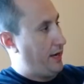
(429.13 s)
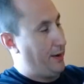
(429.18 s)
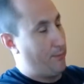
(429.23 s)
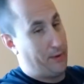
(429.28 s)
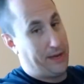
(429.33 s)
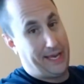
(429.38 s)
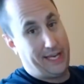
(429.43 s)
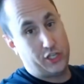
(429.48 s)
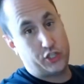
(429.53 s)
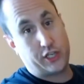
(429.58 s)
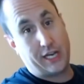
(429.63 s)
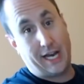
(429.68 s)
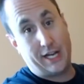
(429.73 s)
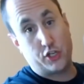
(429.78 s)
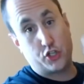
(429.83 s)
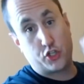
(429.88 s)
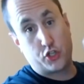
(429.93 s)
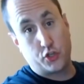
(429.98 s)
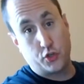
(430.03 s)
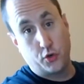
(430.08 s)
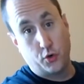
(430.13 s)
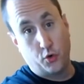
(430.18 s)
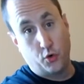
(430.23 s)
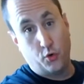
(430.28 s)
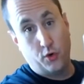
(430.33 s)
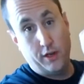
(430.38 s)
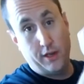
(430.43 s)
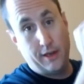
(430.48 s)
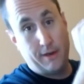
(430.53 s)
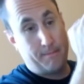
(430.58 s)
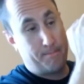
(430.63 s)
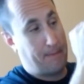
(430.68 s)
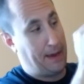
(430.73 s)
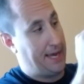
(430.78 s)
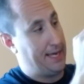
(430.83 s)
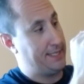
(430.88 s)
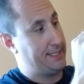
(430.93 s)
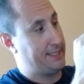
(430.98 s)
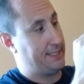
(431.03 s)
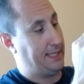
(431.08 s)
and we each got 2
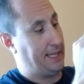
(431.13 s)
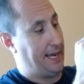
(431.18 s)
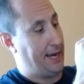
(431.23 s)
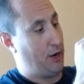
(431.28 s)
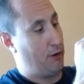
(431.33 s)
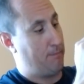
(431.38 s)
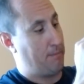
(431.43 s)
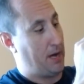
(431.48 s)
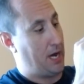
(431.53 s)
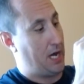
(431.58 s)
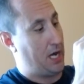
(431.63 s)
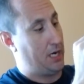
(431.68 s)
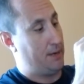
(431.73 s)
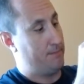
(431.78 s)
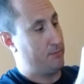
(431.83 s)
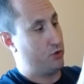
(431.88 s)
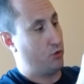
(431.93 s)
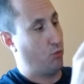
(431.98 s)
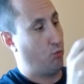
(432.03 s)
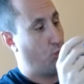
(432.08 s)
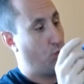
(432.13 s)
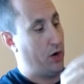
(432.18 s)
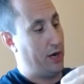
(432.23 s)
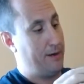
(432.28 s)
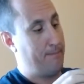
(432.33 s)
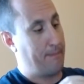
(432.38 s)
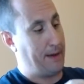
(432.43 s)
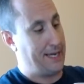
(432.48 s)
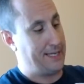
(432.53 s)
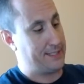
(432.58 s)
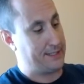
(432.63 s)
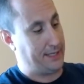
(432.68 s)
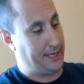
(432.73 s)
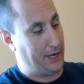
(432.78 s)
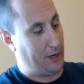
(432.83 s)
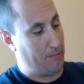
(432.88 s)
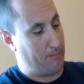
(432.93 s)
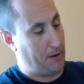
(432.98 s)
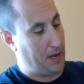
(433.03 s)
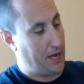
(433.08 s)
base layer bottoms. One base
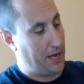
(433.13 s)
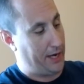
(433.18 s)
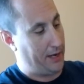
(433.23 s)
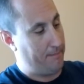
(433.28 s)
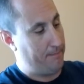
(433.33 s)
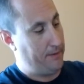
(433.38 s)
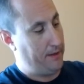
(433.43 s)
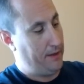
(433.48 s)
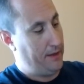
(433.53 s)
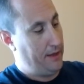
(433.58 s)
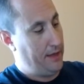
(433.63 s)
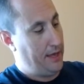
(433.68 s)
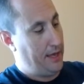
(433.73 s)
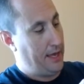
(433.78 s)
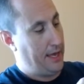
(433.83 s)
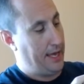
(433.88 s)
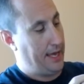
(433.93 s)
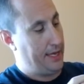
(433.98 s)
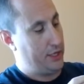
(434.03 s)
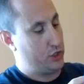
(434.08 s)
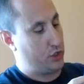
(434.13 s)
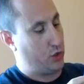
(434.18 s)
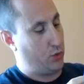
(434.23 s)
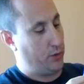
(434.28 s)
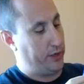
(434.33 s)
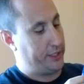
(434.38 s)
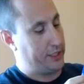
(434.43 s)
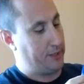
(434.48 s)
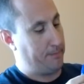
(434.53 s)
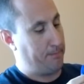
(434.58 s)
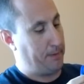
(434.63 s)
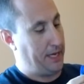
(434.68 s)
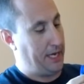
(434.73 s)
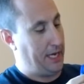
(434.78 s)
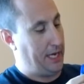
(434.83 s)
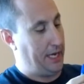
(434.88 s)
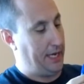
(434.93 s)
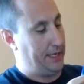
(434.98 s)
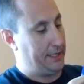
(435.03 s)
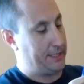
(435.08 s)
layer bottom is going to
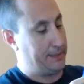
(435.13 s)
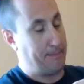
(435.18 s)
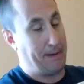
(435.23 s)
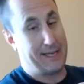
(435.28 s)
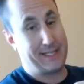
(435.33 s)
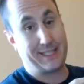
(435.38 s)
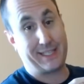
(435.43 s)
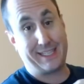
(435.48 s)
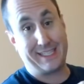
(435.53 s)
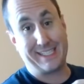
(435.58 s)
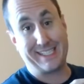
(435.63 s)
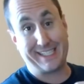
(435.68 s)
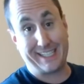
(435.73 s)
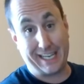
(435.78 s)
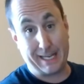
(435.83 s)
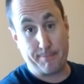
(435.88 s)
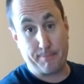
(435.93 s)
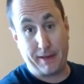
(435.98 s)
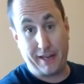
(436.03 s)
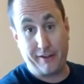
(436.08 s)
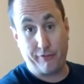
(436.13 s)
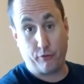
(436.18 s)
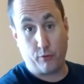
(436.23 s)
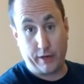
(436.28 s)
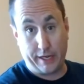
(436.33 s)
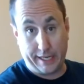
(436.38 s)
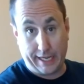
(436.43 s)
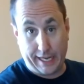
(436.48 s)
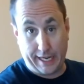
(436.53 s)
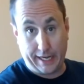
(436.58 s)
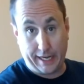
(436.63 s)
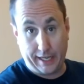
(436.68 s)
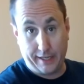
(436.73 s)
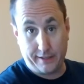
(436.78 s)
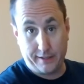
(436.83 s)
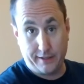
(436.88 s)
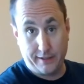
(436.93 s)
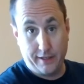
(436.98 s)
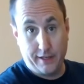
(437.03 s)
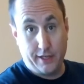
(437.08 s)
be to basically sleep in if we need it.
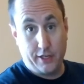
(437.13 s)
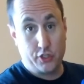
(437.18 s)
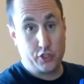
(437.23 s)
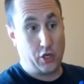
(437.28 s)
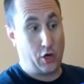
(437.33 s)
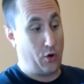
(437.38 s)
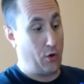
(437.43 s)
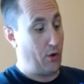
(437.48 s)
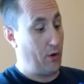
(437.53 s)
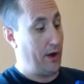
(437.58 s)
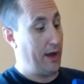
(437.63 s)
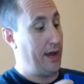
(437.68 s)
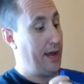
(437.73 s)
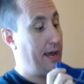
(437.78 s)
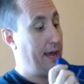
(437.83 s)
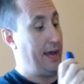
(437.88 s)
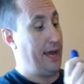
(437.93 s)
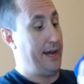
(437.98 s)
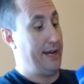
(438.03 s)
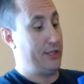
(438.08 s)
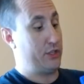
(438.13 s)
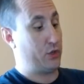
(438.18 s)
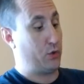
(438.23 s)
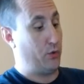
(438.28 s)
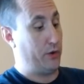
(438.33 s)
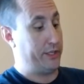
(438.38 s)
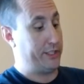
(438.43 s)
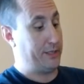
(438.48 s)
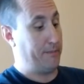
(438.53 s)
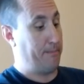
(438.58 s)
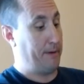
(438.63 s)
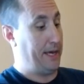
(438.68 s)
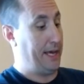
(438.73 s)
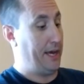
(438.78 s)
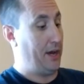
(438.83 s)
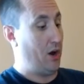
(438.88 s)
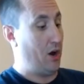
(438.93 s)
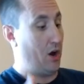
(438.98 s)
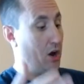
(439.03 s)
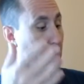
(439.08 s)
And it's going to be
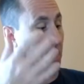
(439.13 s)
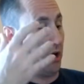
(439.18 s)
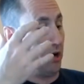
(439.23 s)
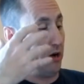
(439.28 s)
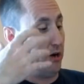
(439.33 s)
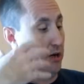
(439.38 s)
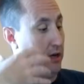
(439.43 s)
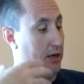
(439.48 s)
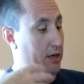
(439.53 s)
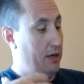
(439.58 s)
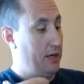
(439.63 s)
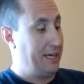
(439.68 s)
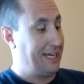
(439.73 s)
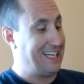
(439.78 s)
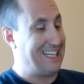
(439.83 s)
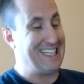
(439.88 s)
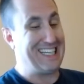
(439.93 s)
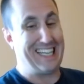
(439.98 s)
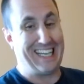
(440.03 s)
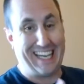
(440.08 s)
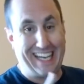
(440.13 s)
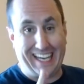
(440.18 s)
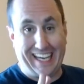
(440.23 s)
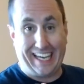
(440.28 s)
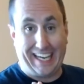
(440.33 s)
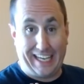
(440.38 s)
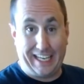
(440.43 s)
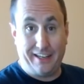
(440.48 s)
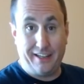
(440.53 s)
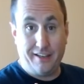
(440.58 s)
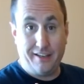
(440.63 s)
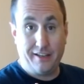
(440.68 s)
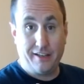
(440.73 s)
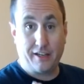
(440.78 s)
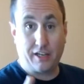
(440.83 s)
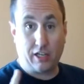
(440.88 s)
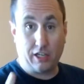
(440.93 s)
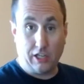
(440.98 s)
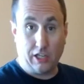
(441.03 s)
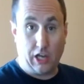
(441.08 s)
our clean
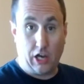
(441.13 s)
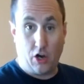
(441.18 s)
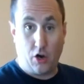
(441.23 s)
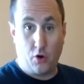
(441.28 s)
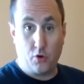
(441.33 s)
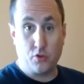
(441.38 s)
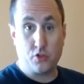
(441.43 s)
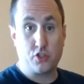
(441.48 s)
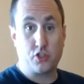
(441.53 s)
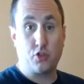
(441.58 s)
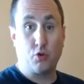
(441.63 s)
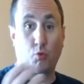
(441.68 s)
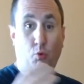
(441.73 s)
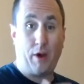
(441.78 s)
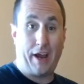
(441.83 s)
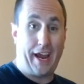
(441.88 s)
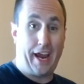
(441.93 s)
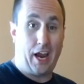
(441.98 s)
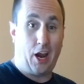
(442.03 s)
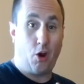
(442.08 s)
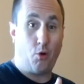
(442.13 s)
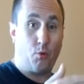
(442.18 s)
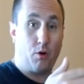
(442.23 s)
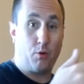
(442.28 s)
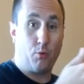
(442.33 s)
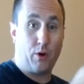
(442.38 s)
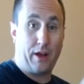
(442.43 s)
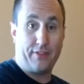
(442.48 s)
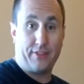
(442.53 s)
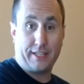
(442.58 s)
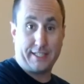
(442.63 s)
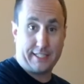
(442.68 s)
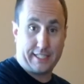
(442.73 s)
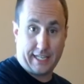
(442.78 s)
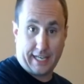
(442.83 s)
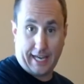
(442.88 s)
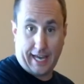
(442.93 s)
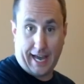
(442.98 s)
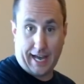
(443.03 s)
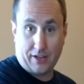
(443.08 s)
clothes to wear when we're at the
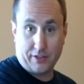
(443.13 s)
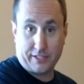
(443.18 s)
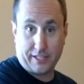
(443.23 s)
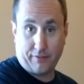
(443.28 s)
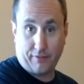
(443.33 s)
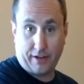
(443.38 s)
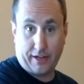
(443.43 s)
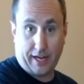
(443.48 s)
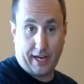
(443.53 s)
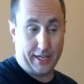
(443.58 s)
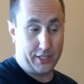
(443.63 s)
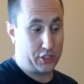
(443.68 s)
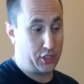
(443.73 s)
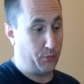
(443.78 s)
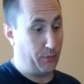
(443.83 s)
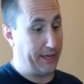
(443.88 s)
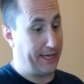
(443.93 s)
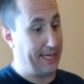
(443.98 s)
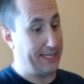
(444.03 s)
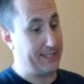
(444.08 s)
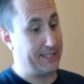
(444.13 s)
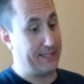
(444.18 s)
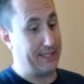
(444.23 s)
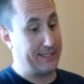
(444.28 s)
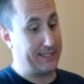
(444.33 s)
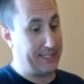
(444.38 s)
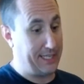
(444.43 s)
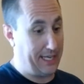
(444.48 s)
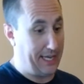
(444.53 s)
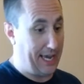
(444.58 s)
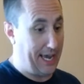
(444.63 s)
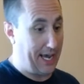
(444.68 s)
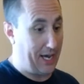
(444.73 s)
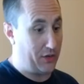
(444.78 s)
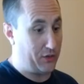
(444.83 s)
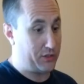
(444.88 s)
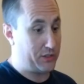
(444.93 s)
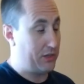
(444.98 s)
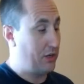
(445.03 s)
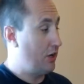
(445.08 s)
tea house every night. So we get to the tea
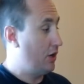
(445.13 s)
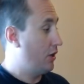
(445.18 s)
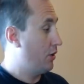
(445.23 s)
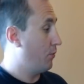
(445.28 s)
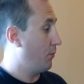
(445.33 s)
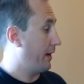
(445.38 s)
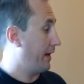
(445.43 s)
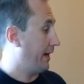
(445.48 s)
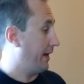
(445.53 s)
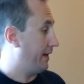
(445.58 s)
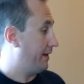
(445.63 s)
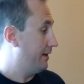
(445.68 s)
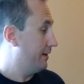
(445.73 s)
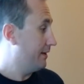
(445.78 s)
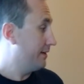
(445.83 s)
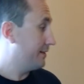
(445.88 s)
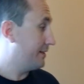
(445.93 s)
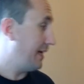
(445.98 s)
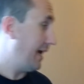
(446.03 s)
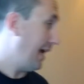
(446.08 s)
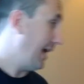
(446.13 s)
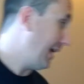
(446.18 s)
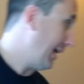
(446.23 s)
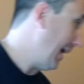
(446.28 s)
house, we take